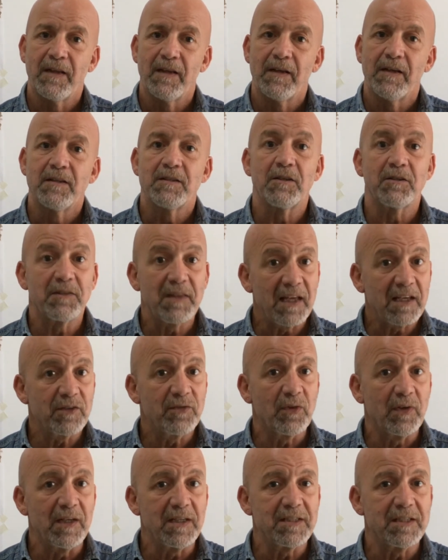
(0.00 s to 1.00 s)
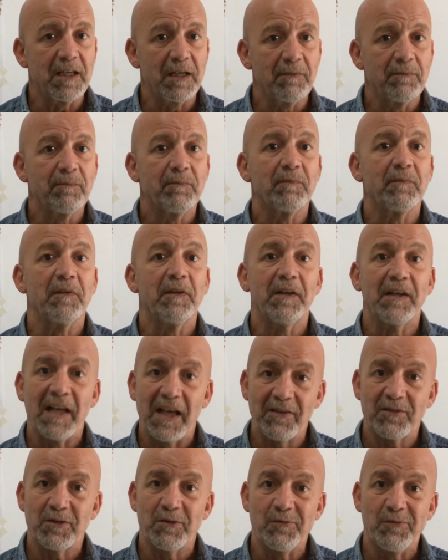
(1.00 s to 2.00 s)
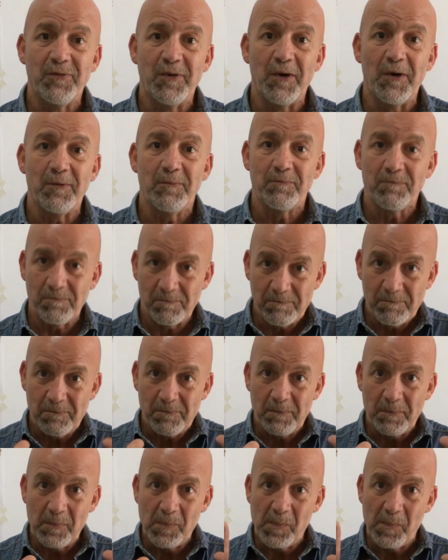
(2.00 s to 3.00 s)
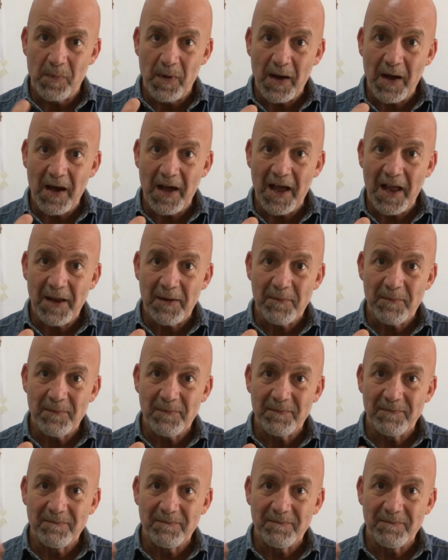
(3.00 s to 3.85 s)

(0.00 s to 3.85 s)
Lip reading: So thanks for listening and have some fun. Bye.